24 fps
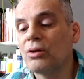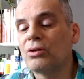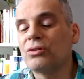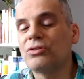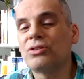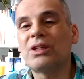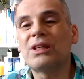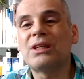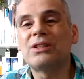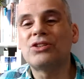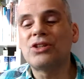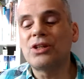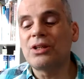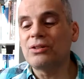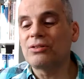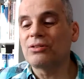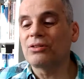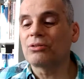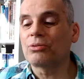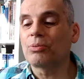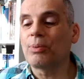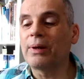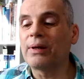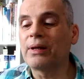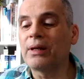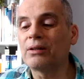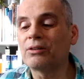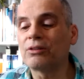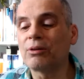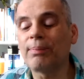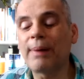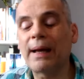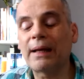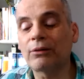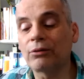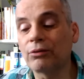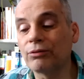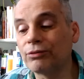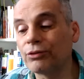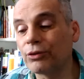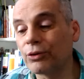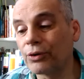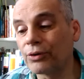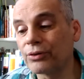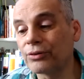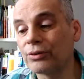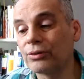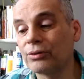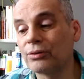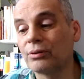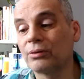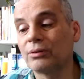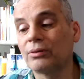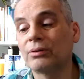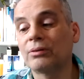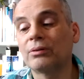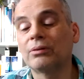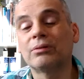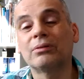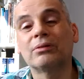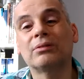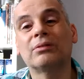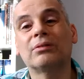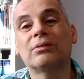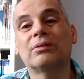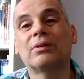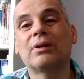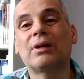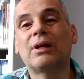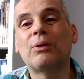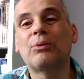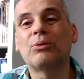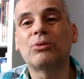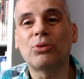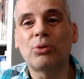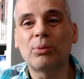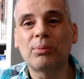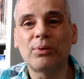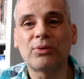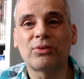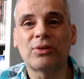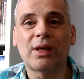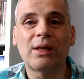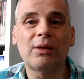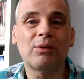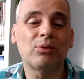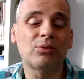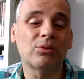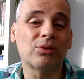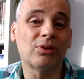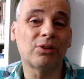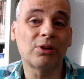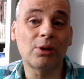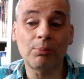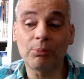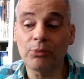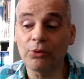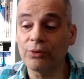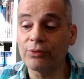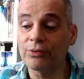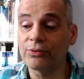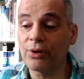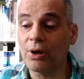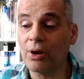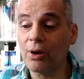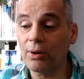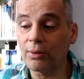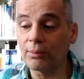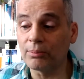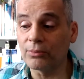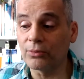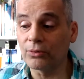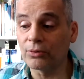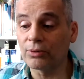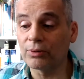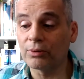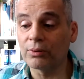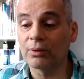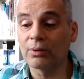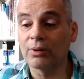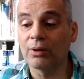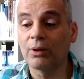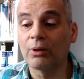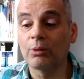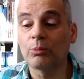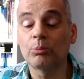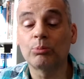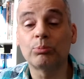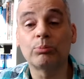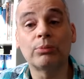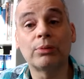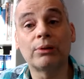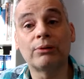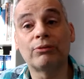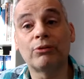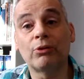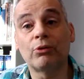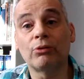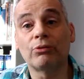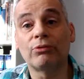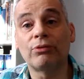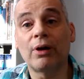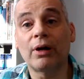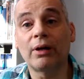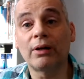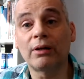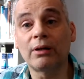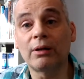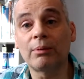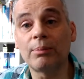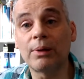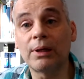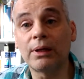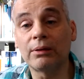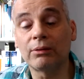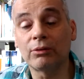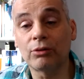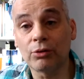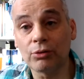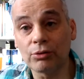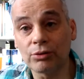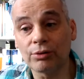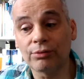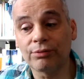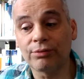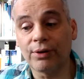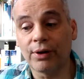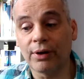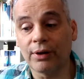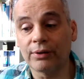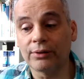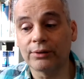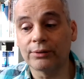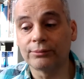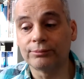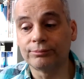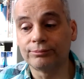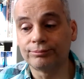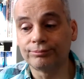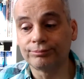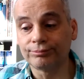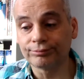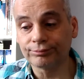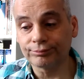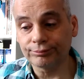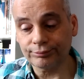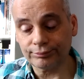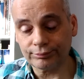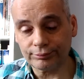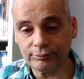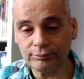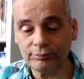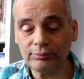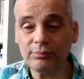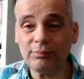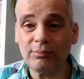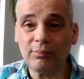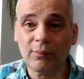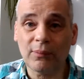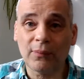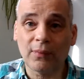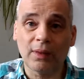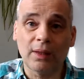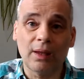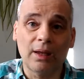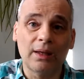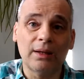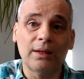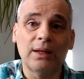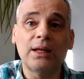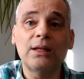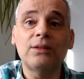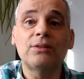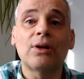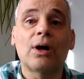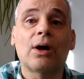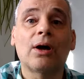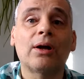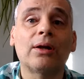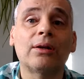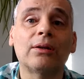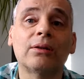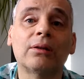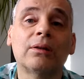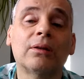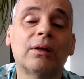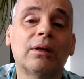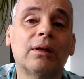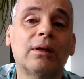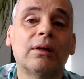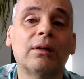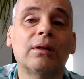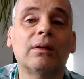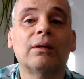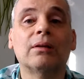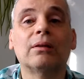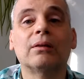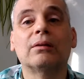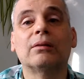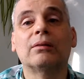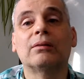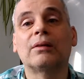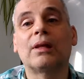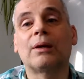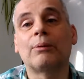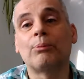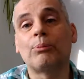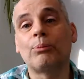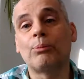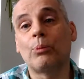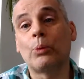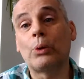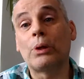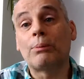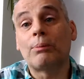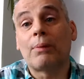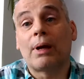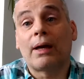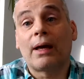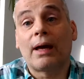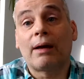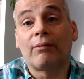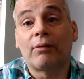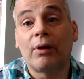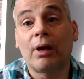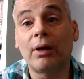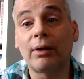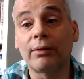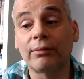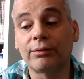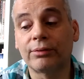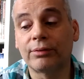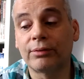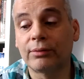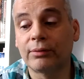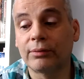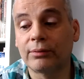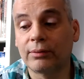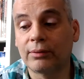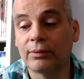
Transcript: See, Jesus went into battle for us. He was almost killed a number of times before finally being crucified. And he died that we may have life.